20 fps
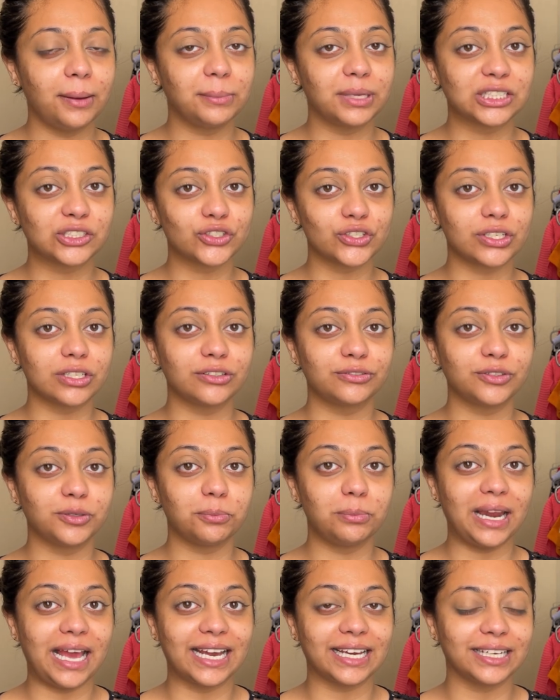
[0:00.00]
A mixture of a
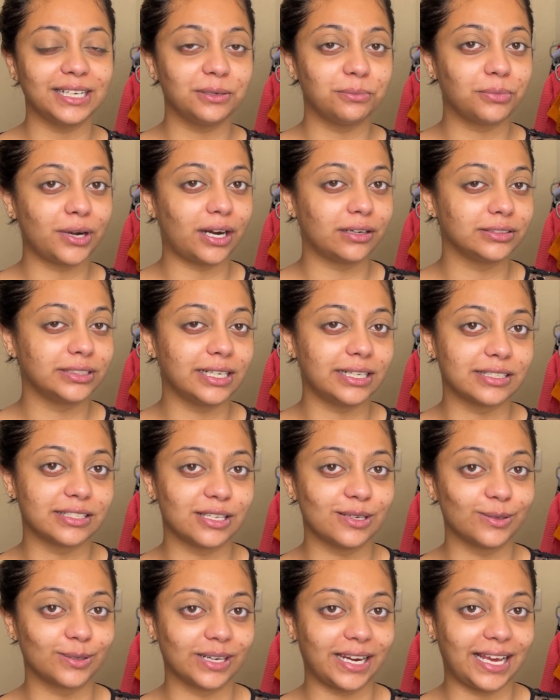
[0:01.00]
black and a brown does
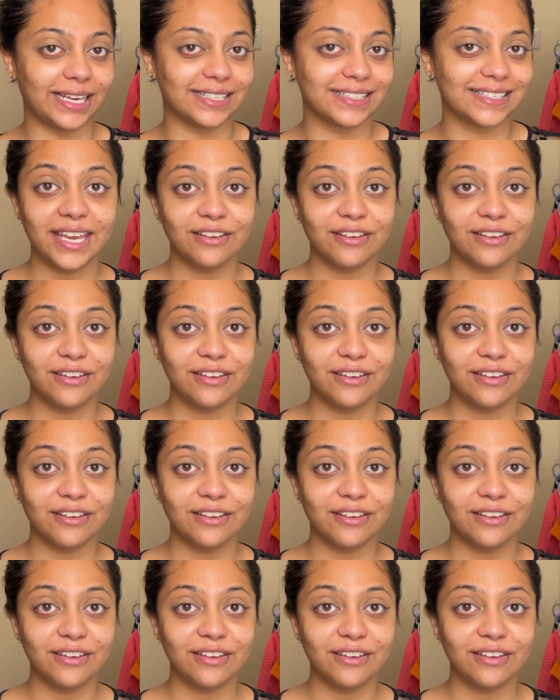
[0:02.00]
look nice.